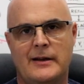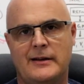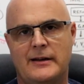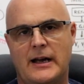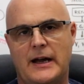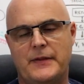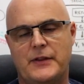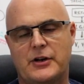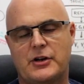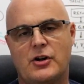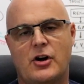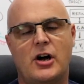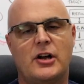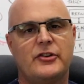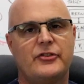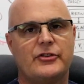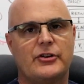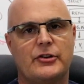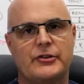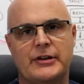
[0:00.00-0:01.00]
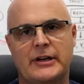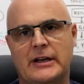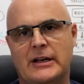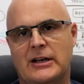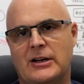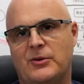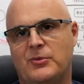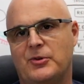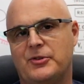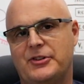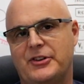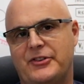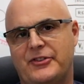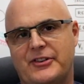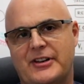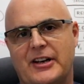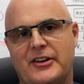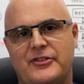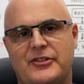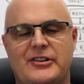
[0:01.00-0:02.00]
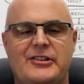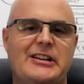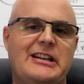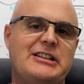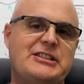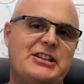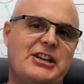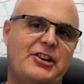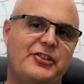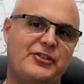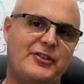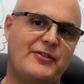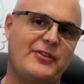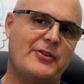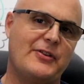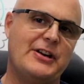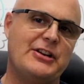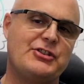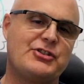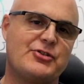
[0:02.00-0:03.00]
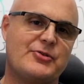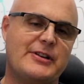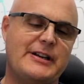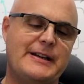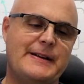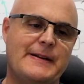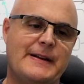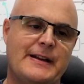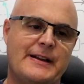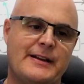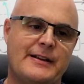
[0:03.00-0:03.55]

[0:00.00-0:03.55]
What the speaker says: At the consult, we'll discuss the details of your injury